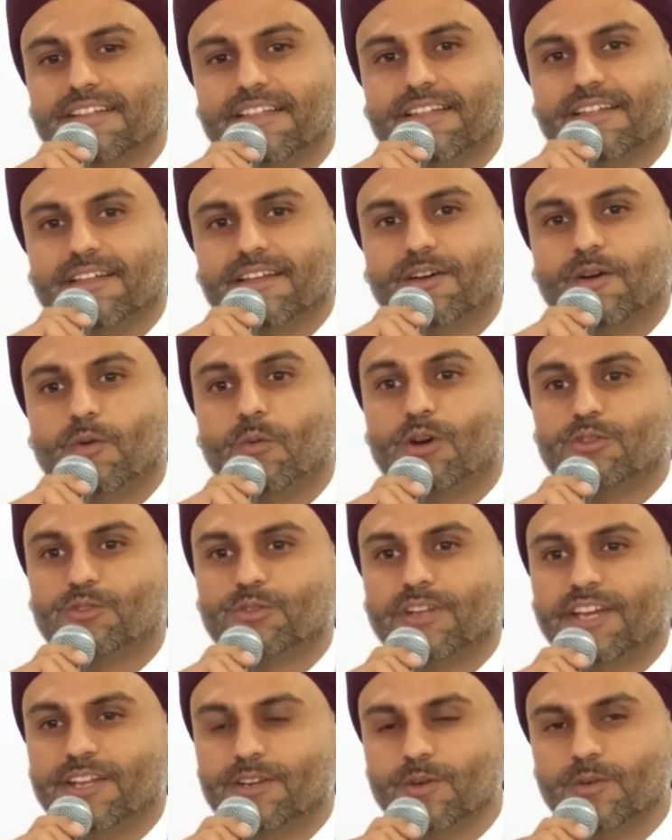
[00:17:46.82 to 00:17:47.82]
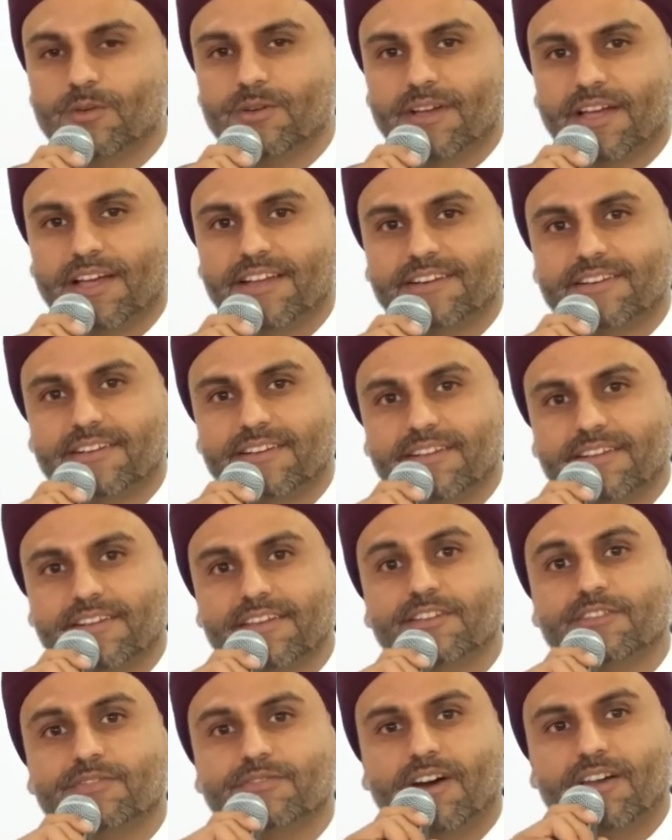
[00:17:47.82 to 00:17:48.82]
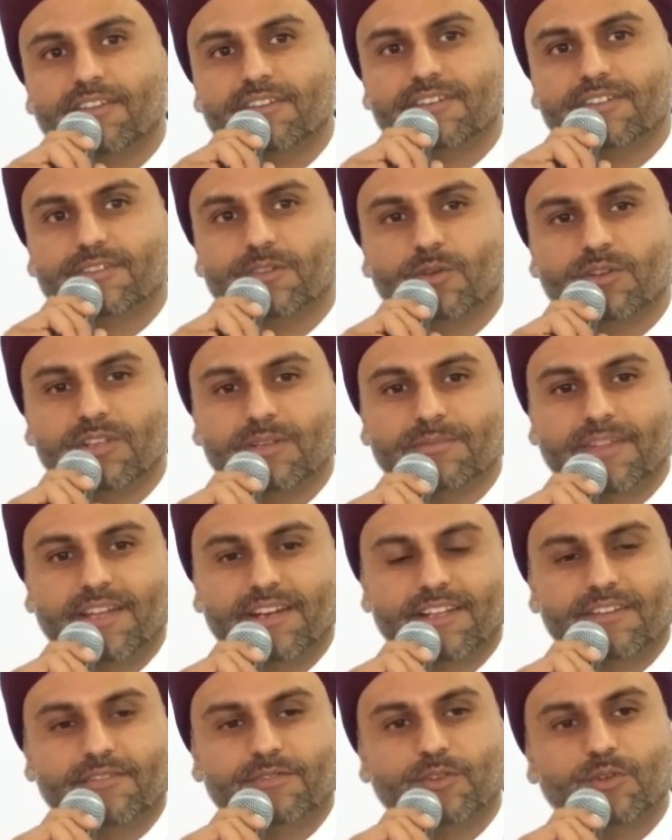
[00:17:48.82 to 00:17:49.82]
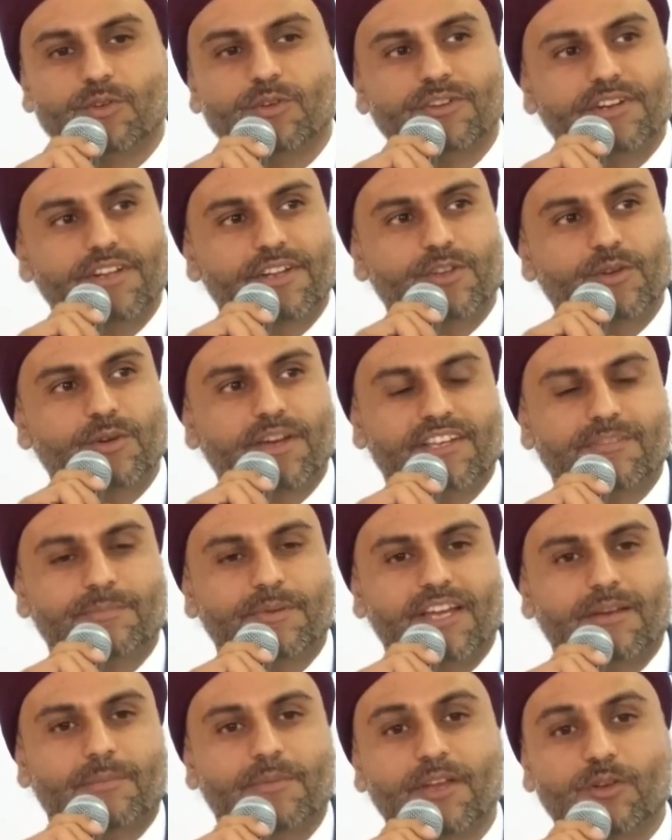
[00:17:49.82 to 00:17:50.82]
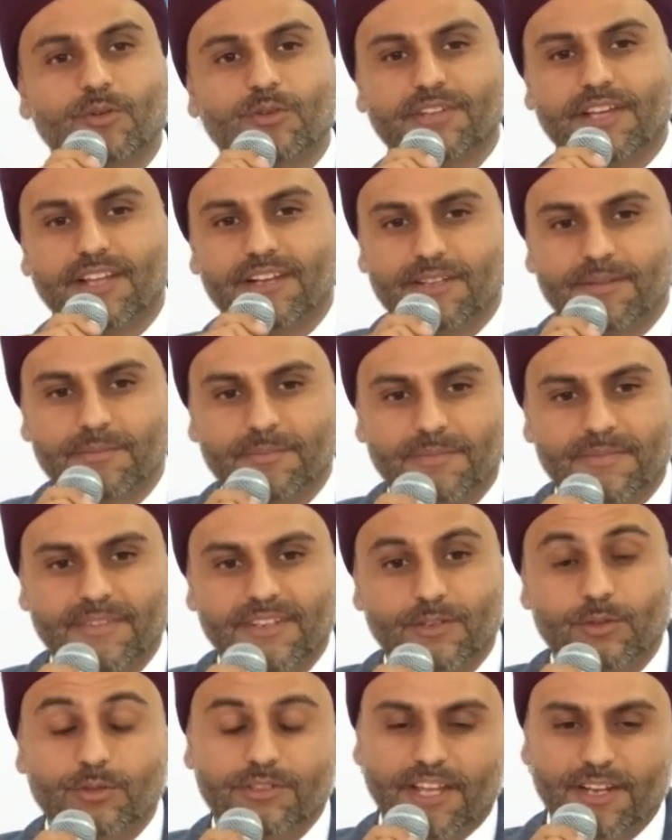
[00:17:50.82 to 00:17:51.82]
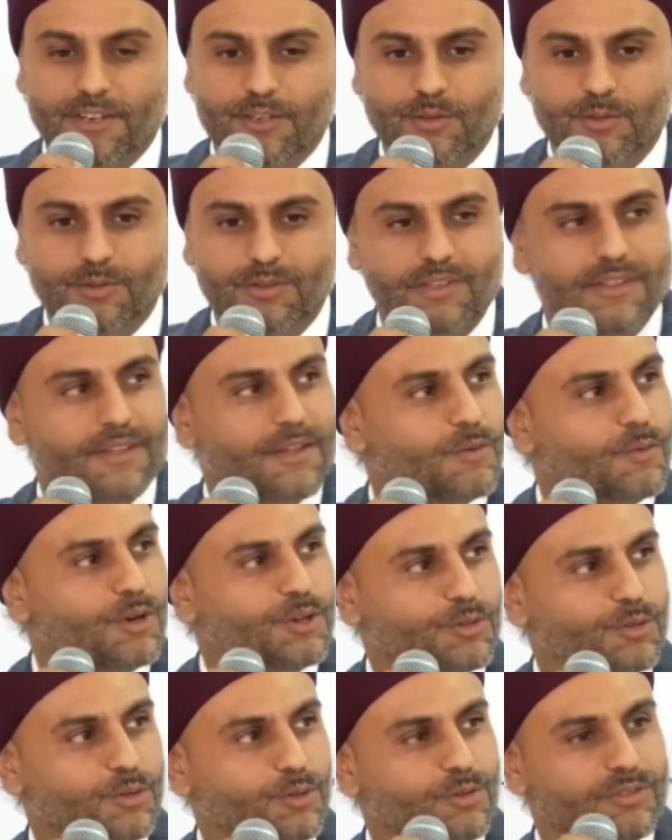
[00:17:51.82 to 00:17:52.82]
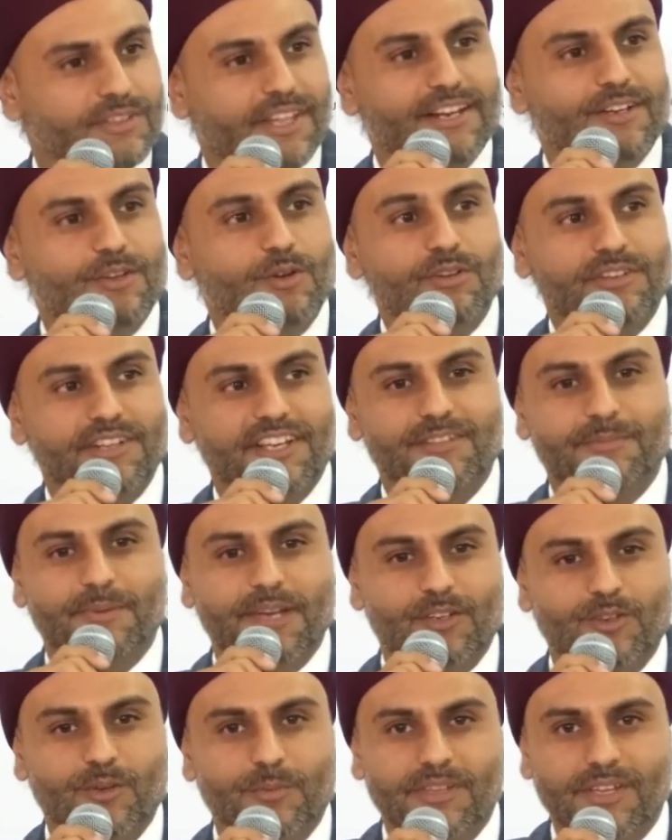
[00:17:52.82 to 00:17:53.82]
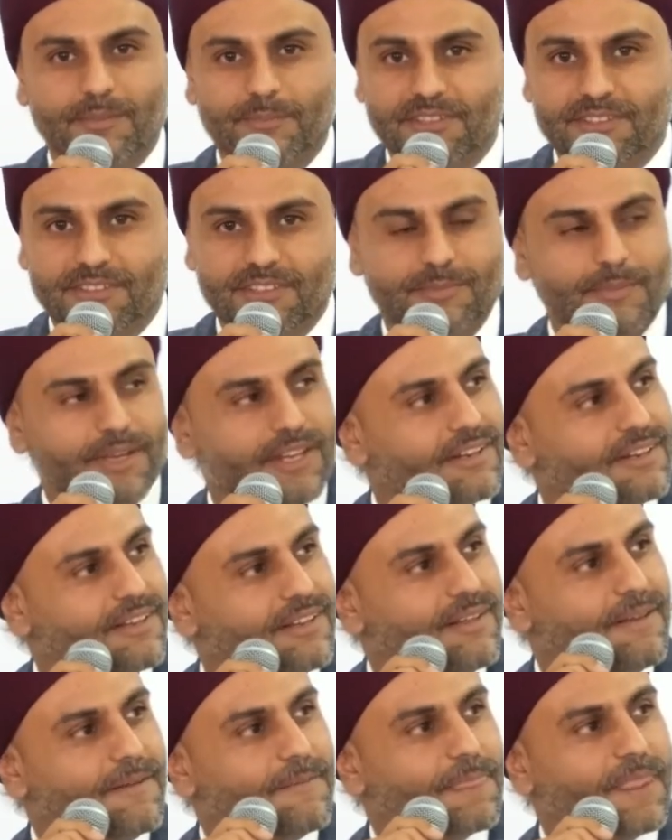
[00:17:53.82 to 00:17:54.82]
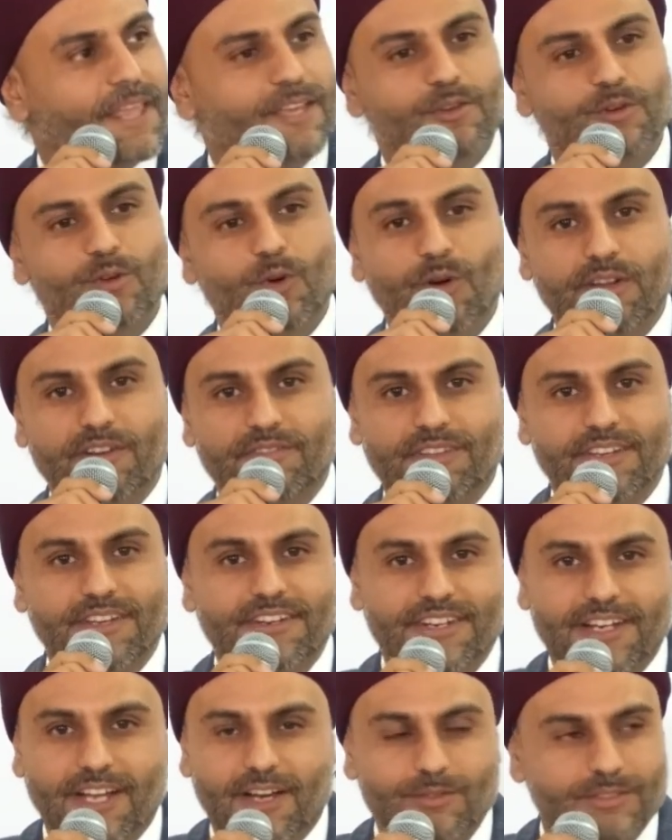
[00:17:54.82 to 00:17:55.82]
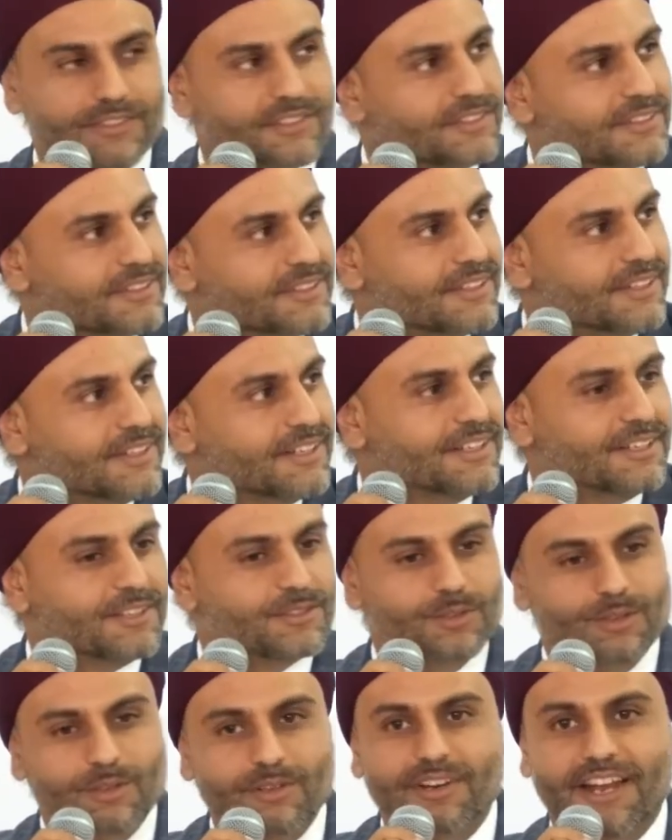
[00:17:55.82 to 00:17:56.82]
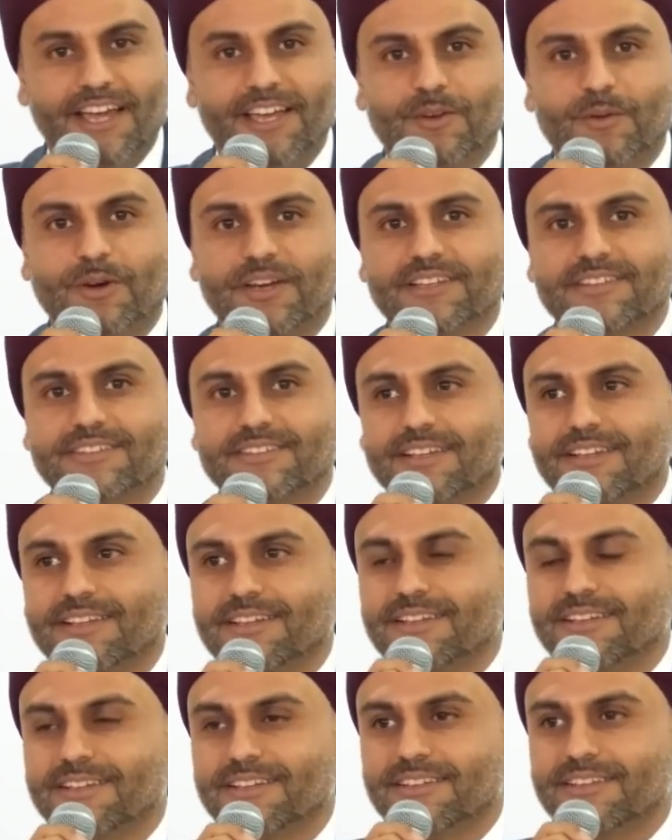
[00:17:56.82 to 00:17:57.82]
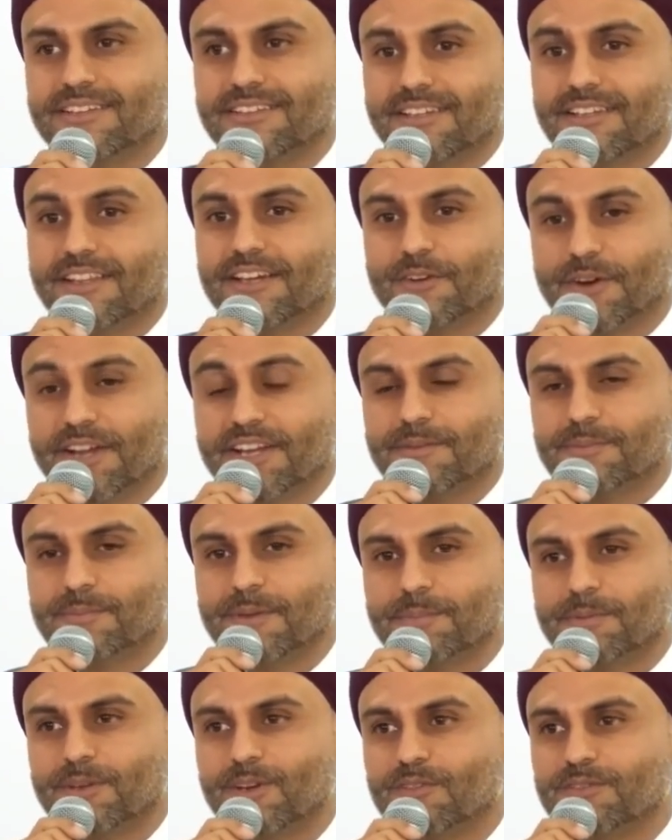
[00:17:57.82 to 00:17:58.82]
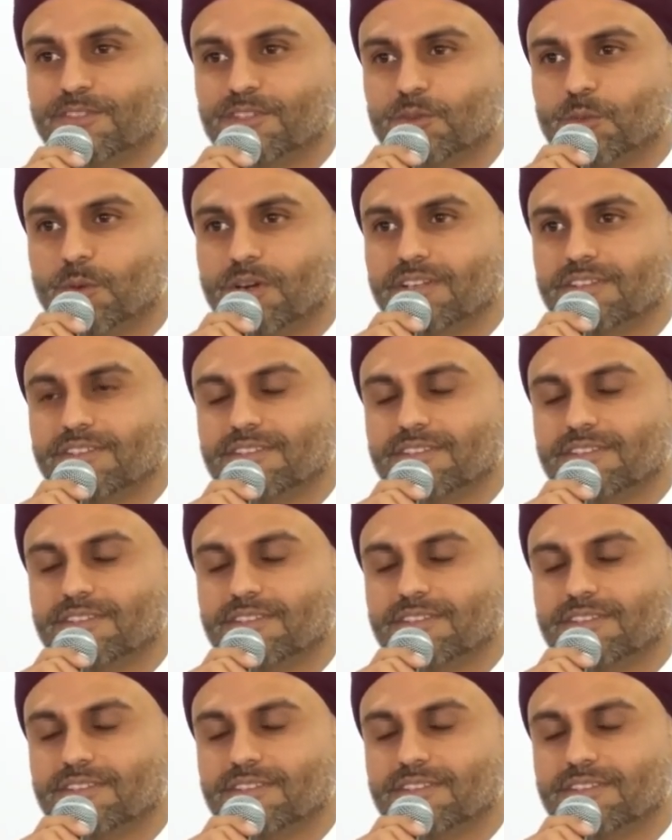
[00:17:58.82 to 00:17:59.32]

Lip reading: what should I do? And his father told him that if you expect me to tell you what to do, then don't expect to be a businessman. You go and figure it out. So likewise, these are the great people of this world,